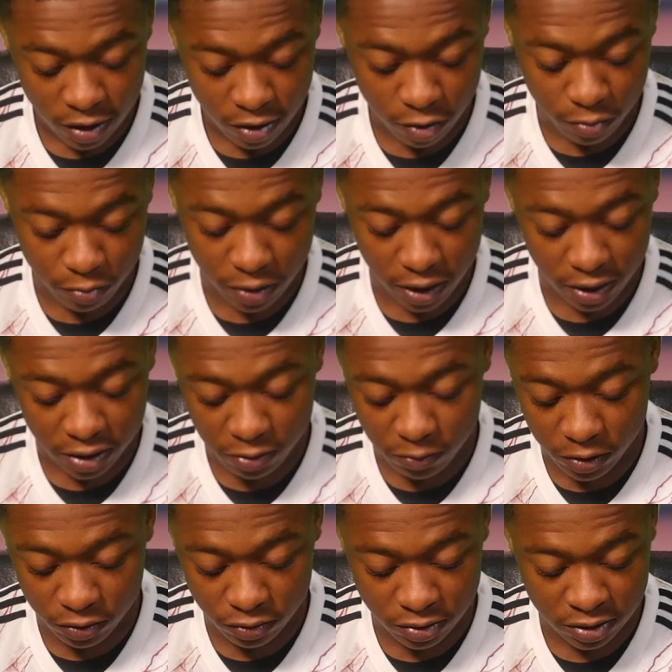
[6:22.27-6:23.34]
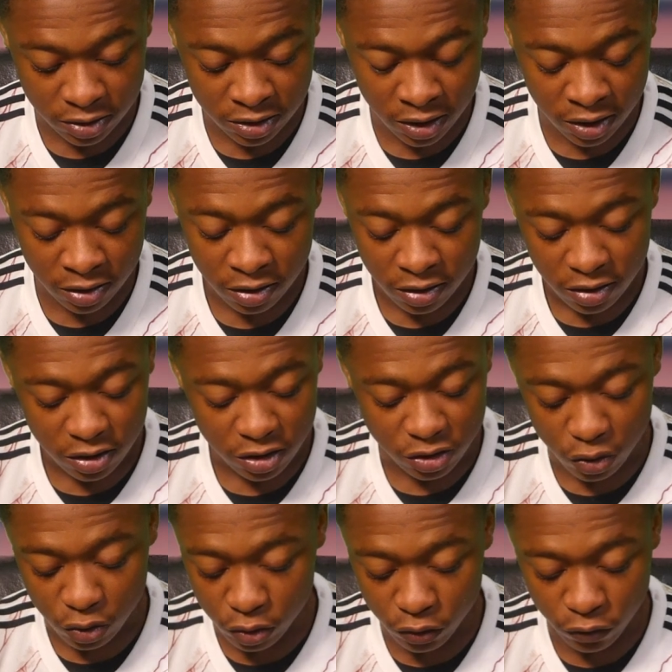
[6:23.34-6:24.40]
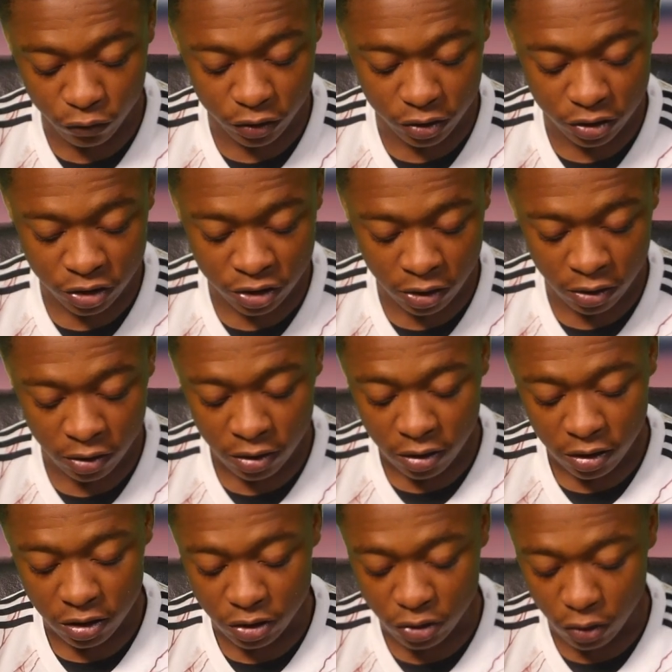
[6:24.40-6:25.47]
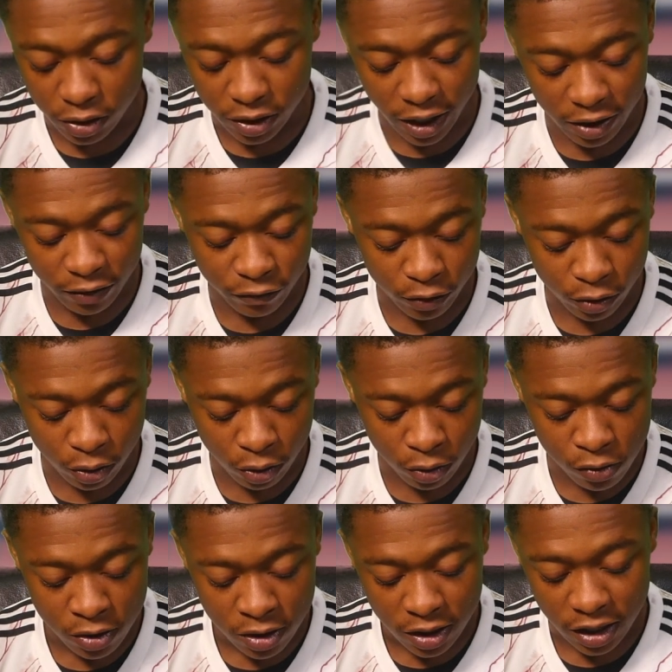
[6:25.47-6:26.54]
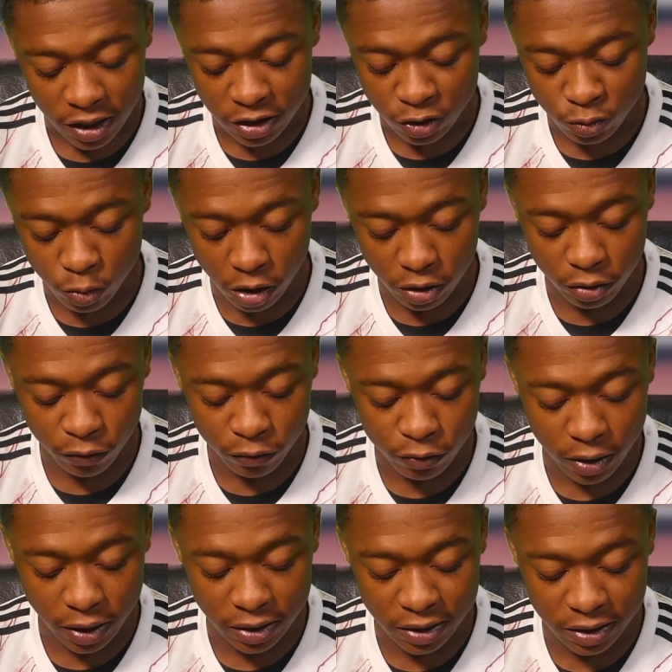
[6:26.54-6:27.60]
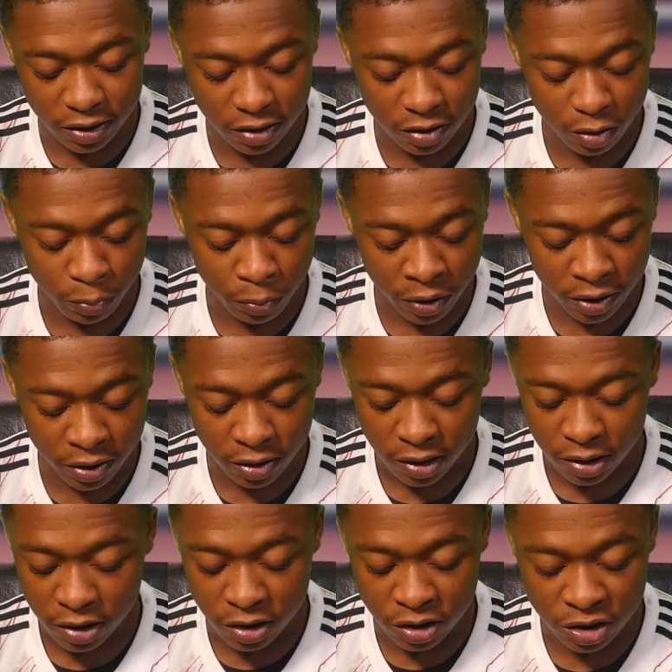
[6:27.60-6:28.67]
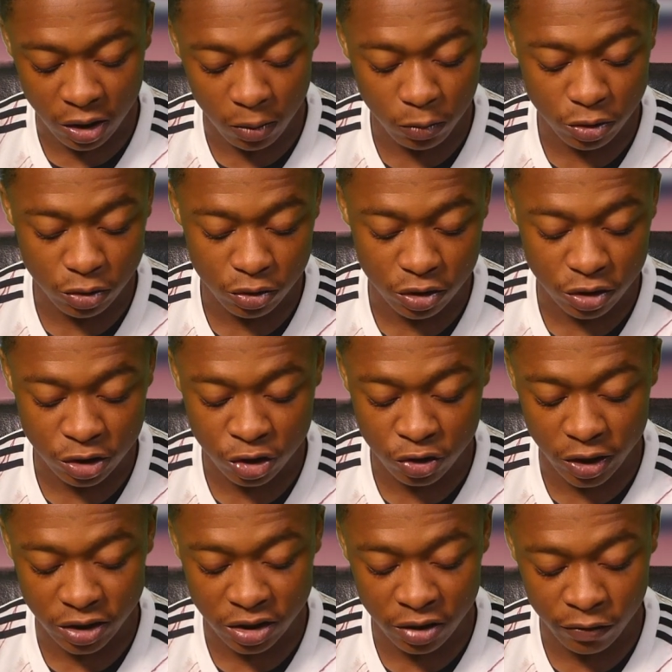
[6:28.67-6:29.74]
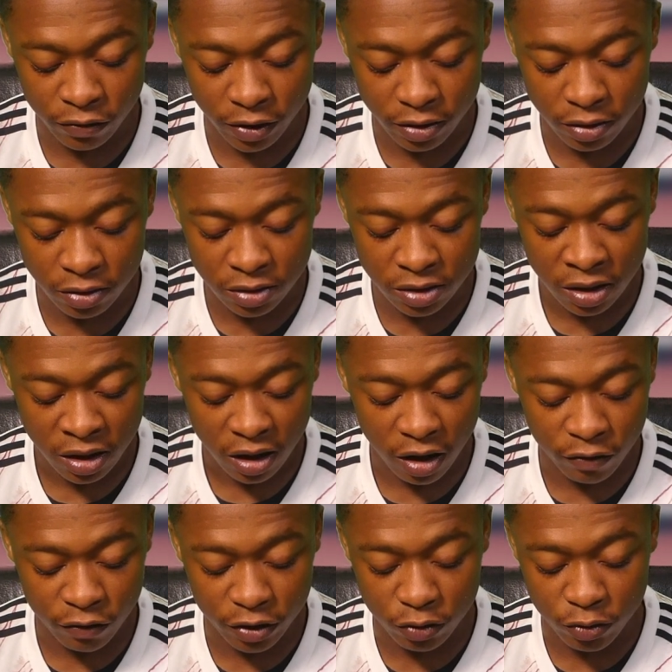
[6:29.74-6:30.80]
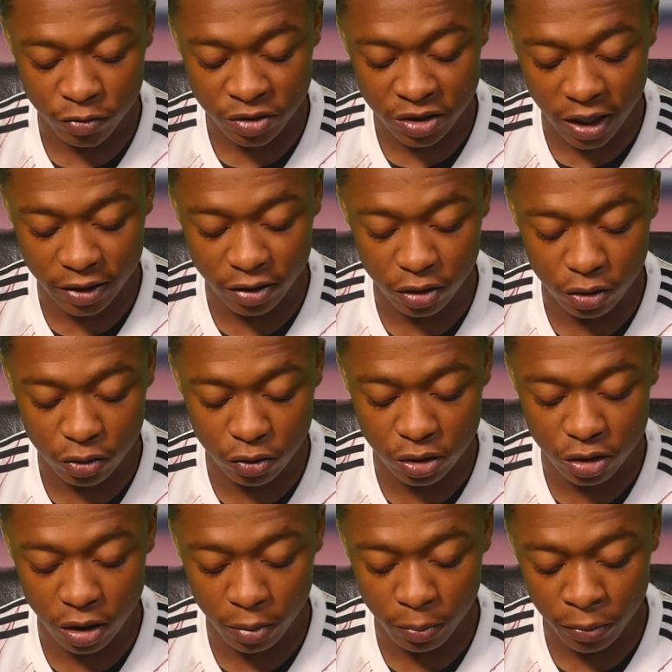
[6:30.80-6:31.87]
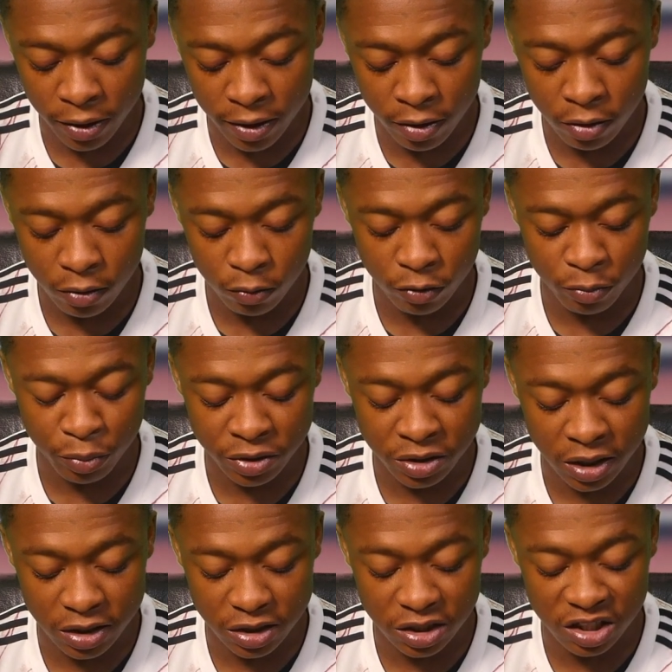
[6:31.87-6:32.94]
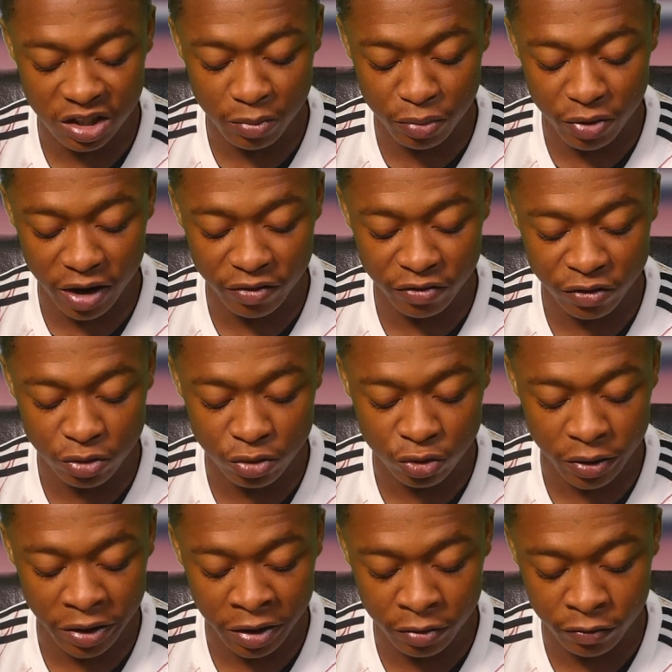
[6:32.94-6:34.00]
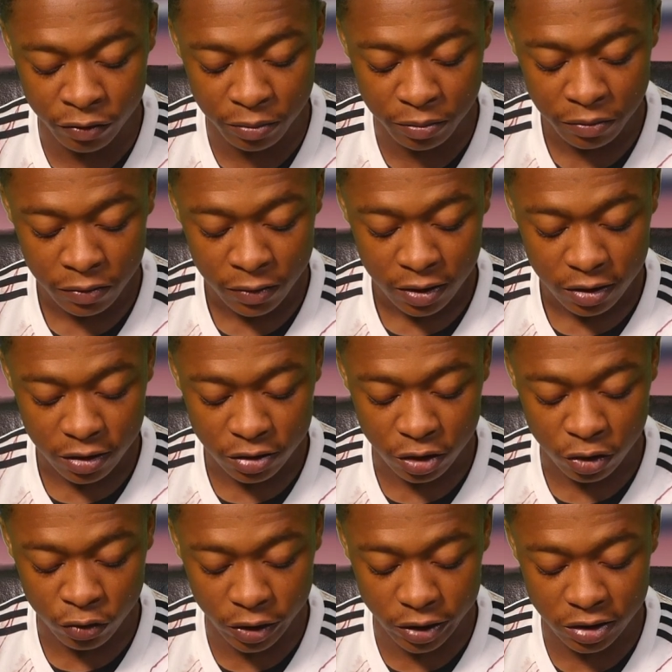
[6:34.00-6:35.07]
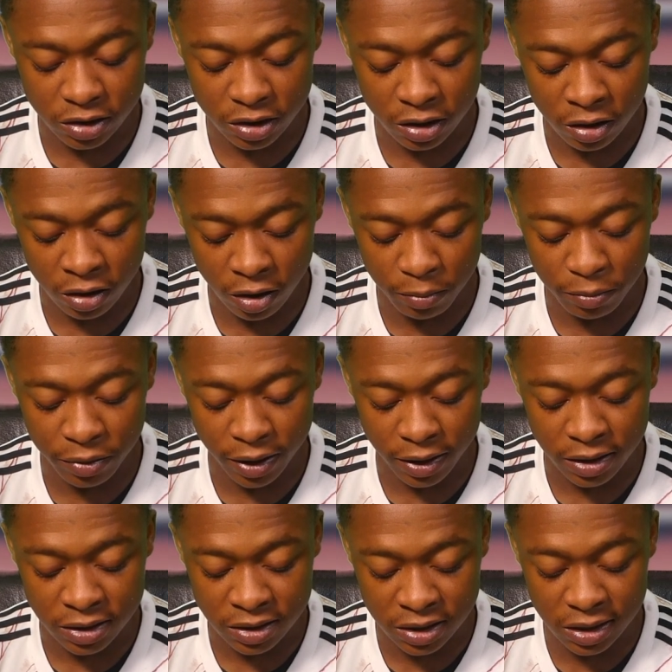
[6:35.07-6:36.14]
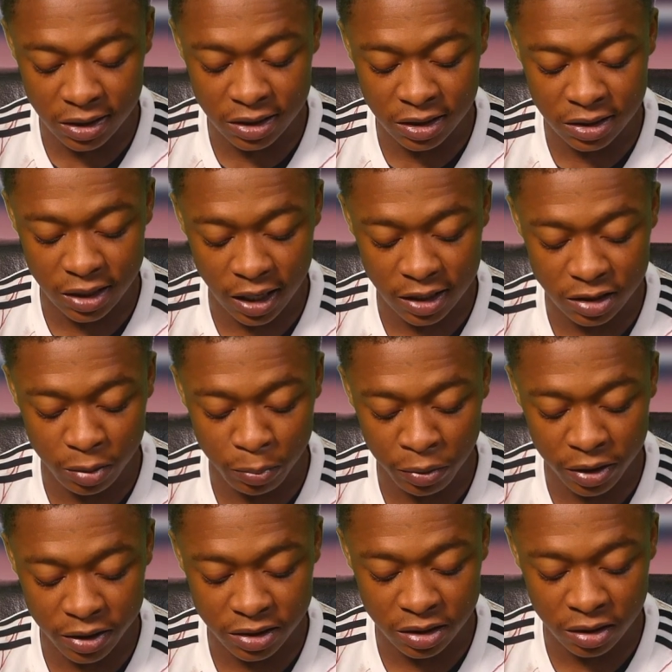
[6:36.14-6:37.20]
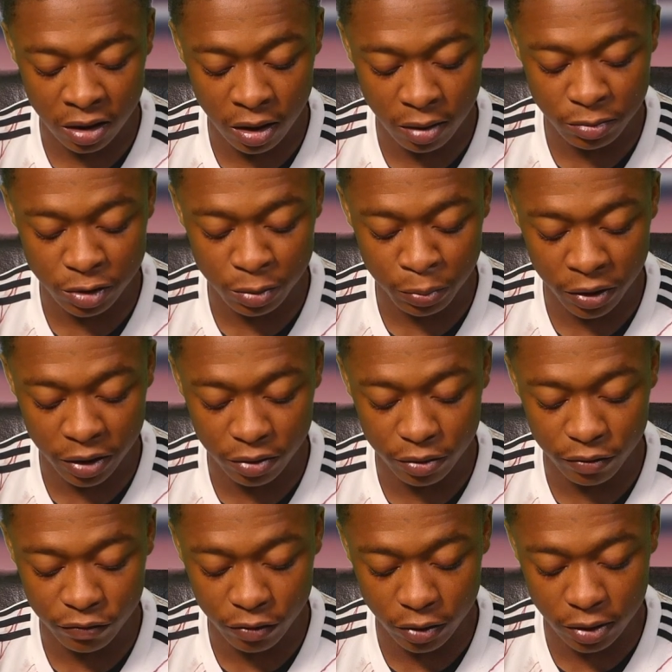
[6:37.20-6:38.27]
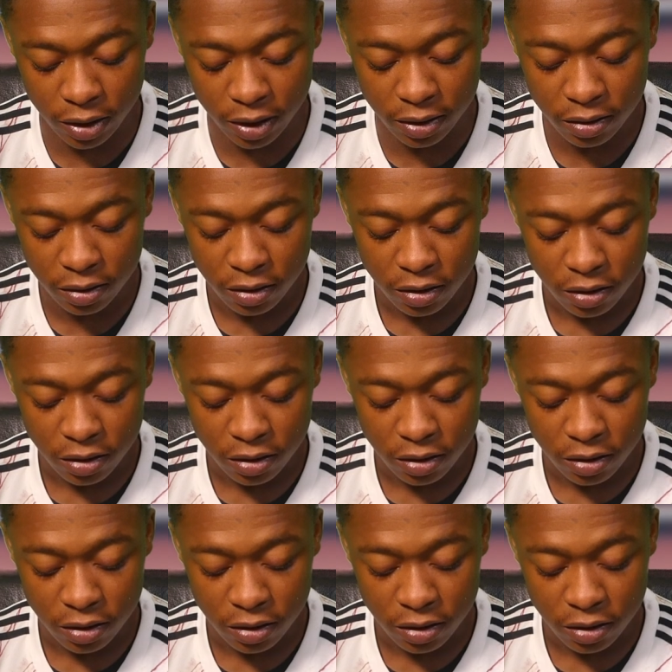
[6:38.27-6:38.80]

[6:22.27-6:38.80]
Like he went on to say, he's a good finisher, he's got an eye for goal, and he's wonderful at linking the play. He's someone who can stretch defenders. I think we've signed a good young player with potentially a bright future ahead of him. It's a credit to the club that he sees this as the place to come to play on the front line.